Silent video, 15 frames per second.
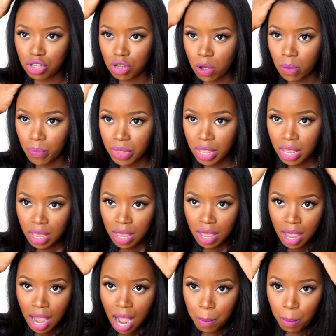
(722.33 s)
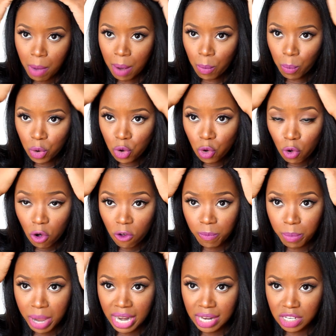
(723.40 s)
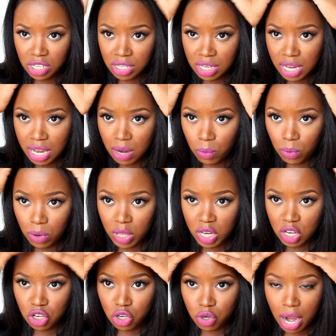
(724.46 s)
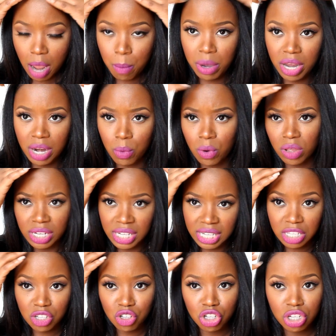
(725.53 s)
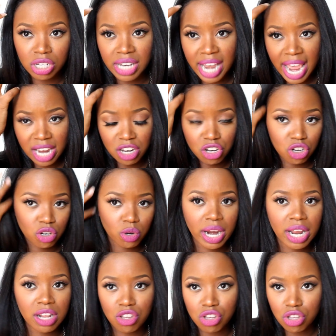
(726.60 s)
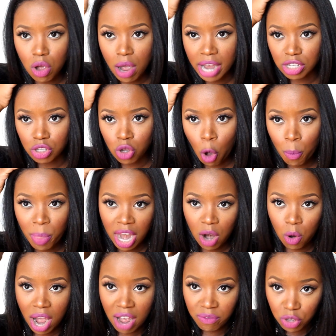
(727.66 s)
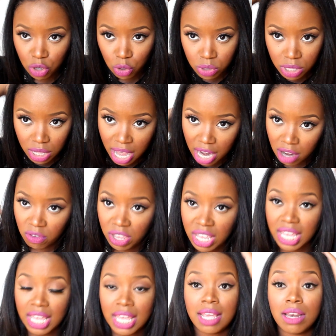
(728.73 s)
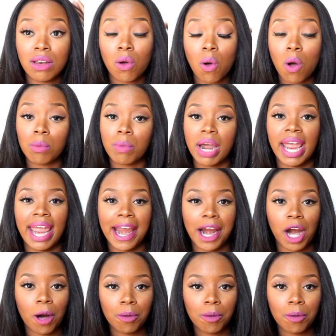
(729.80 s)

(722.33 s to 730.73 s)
So my new growth manages to get really straight, but it really doesn't stay straight. So I just hope that I don't have to use a lot of heat on my hair.